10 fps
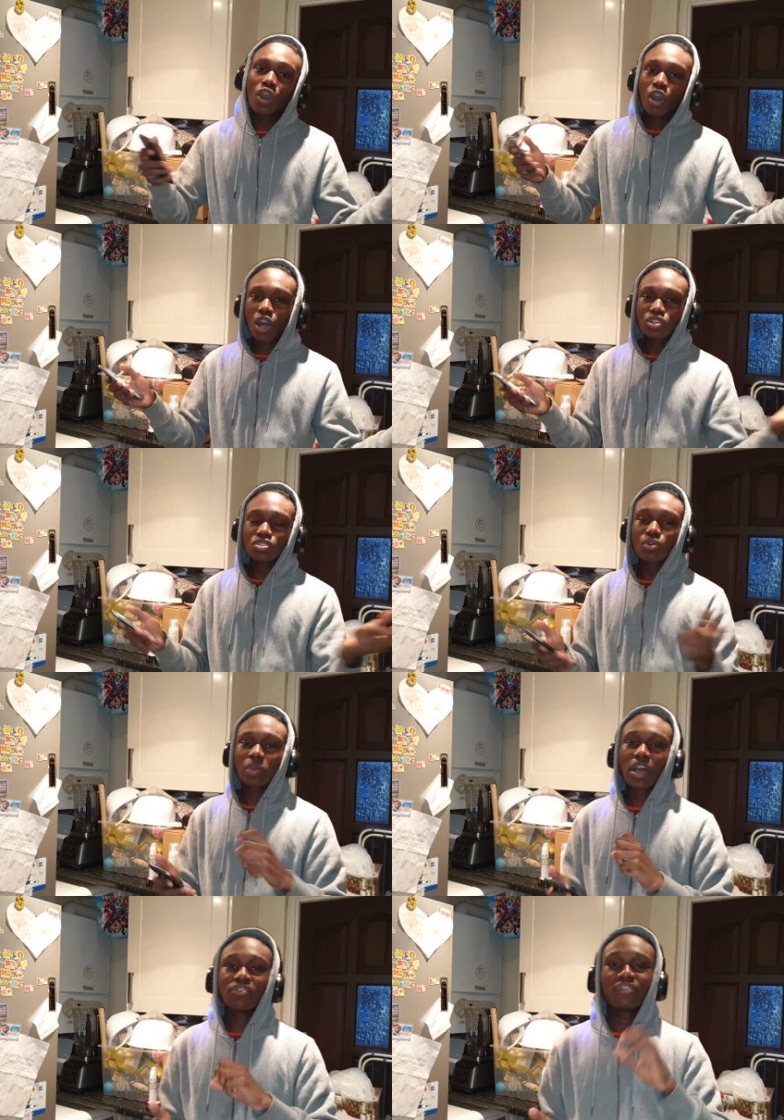Also, we
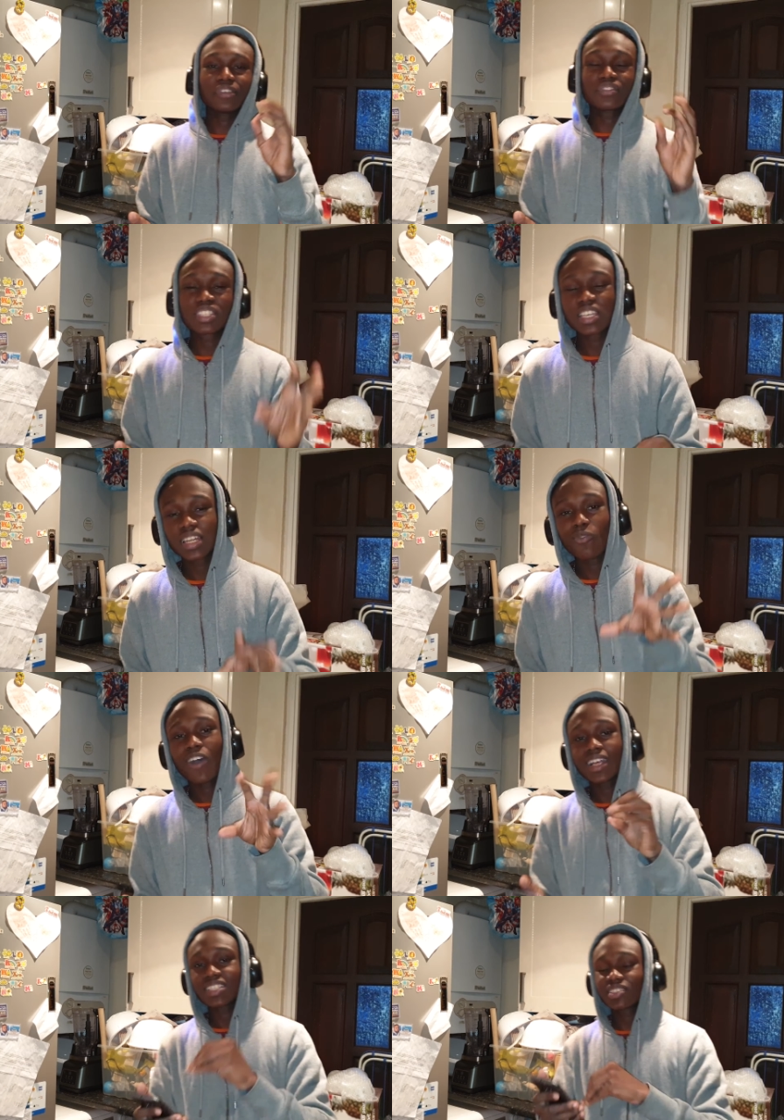have a 15
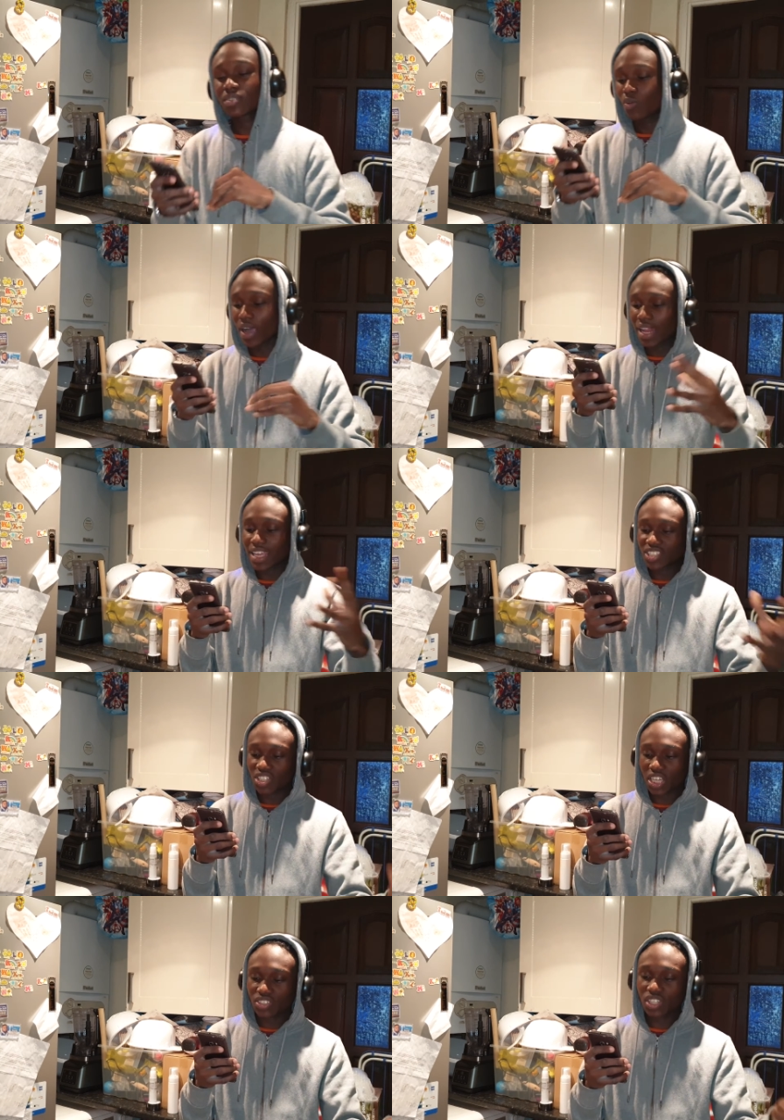watts wireless
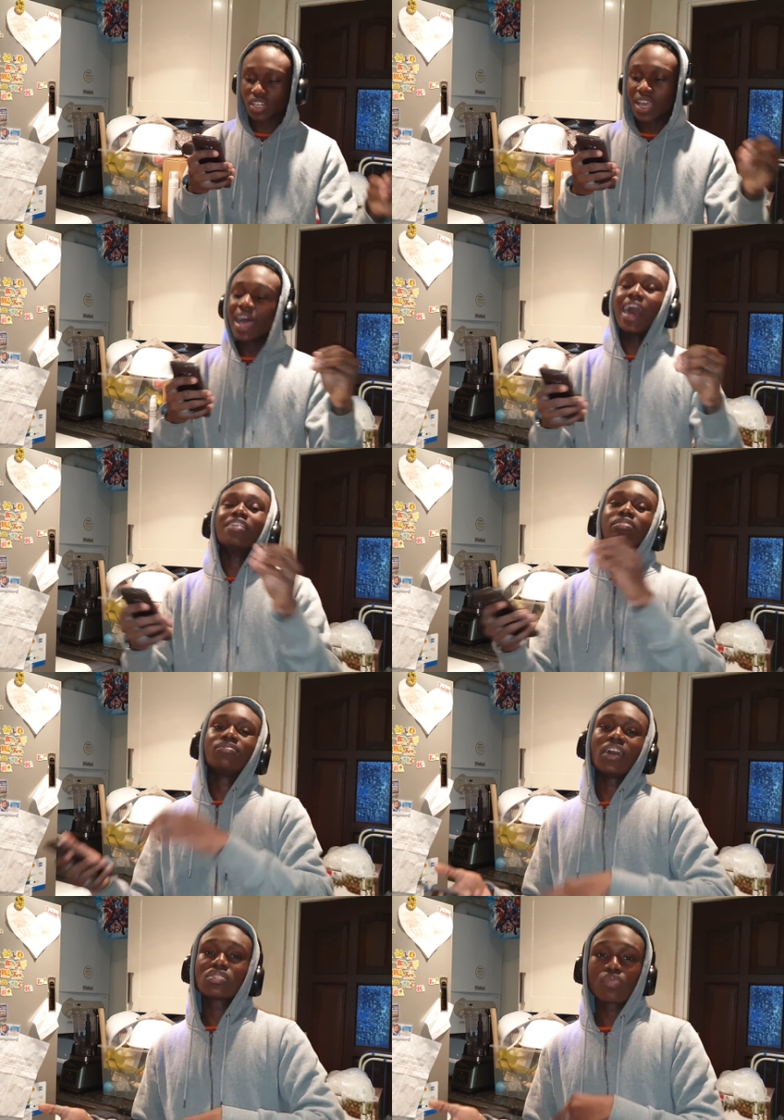charging and
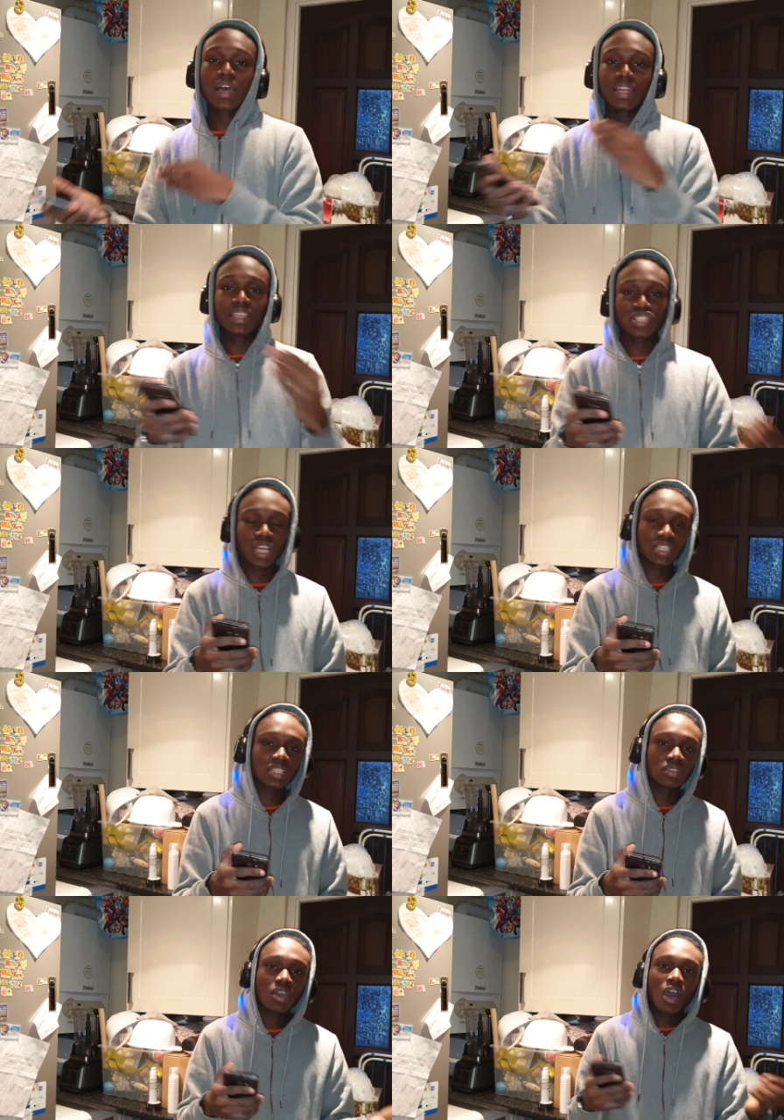reverse wireless
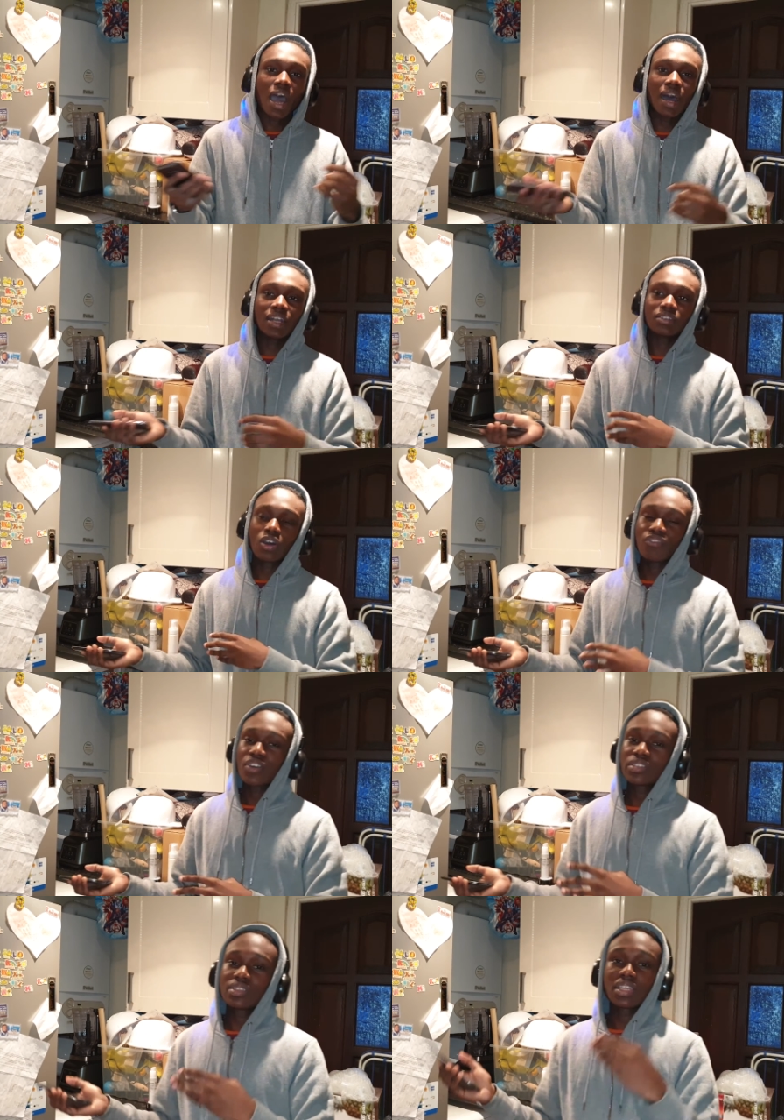charging, and
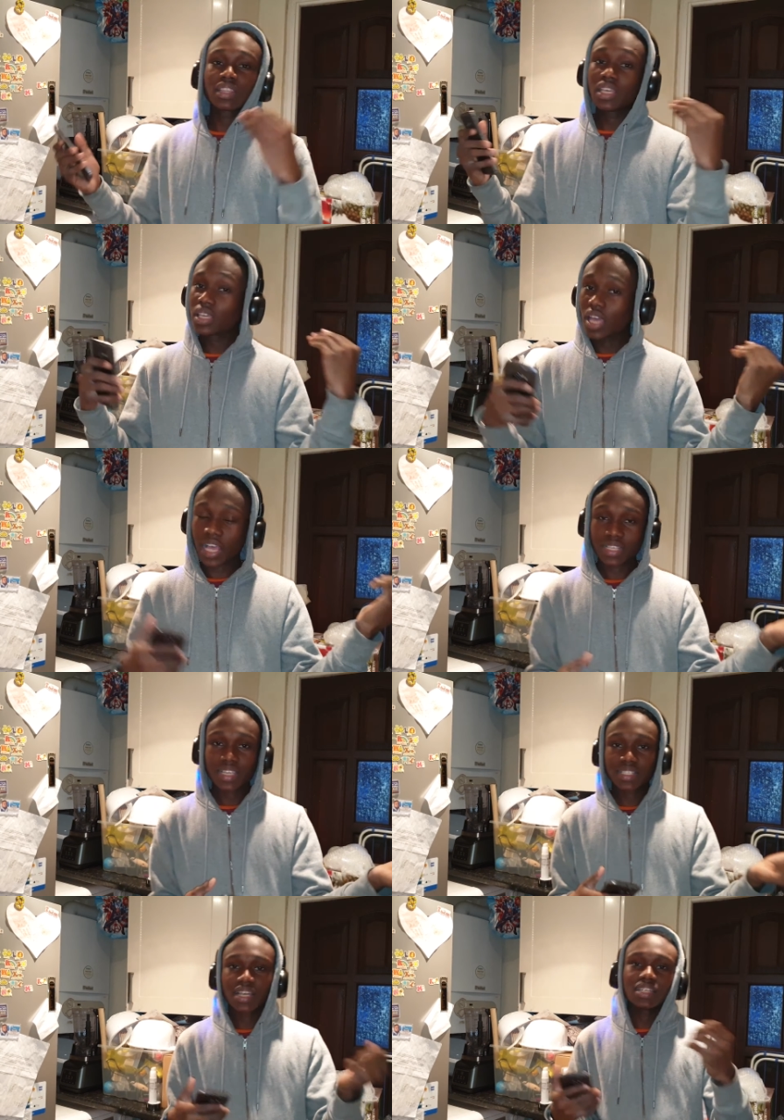unfortunately, as I
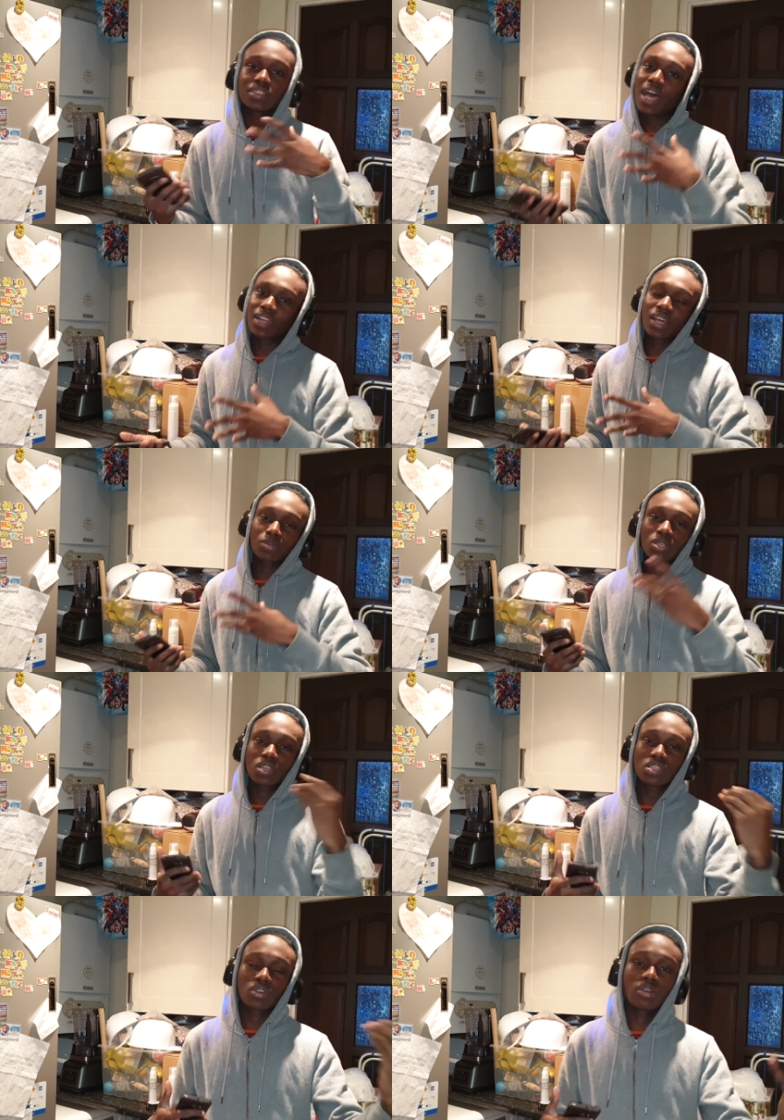said, adapter
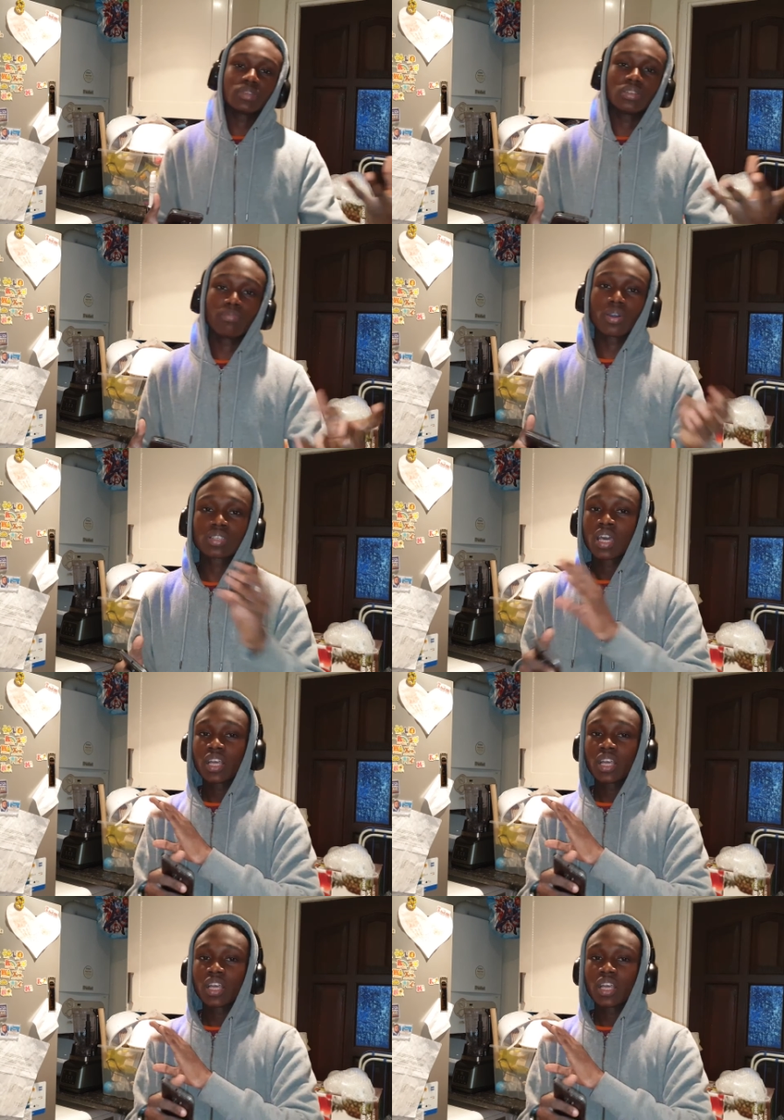doesn't come in the box.